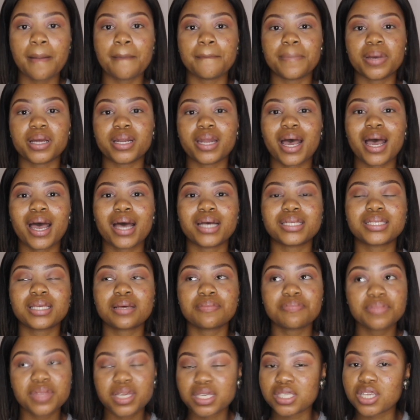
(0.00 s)
but
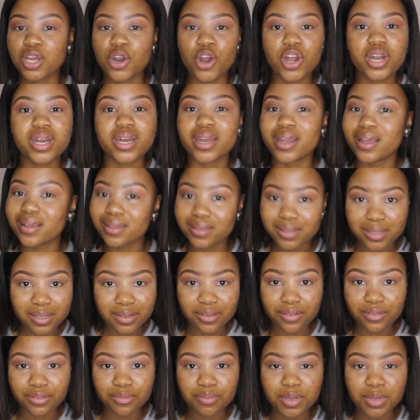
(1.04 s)
some things are not negative.